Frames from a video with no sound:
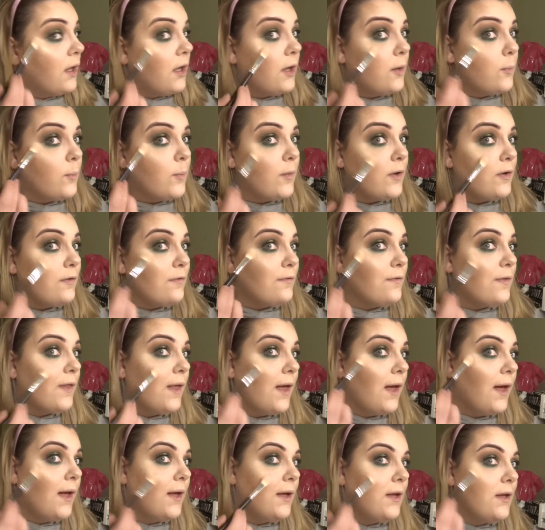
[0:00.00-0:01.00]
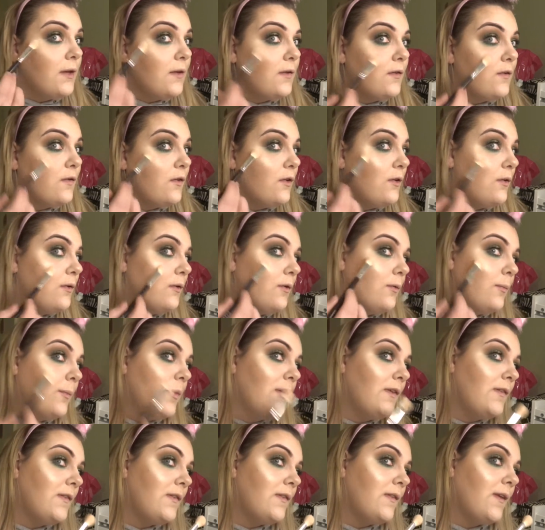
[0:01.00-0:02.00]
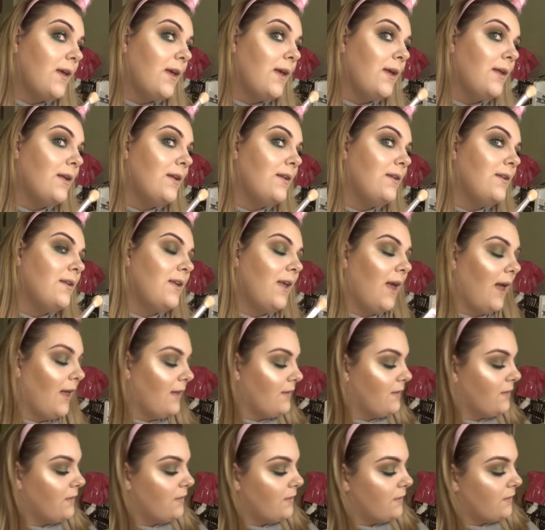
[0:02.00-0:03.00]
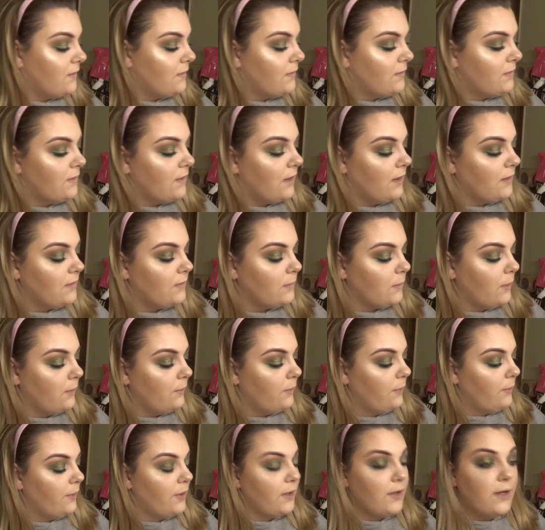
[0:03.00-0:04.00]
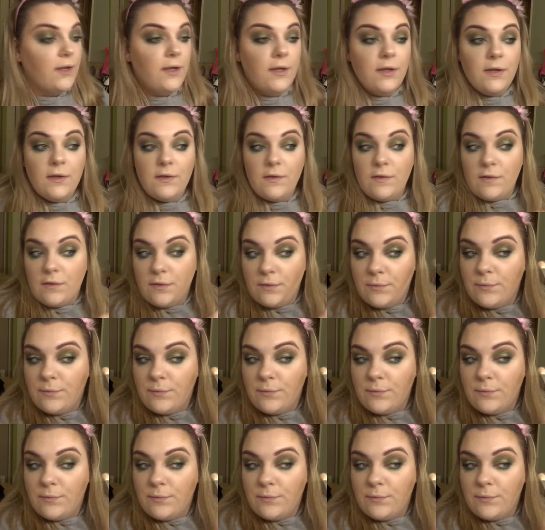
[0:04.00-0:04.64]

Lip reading: And buff that into my skin. Yes, that's what we wanted.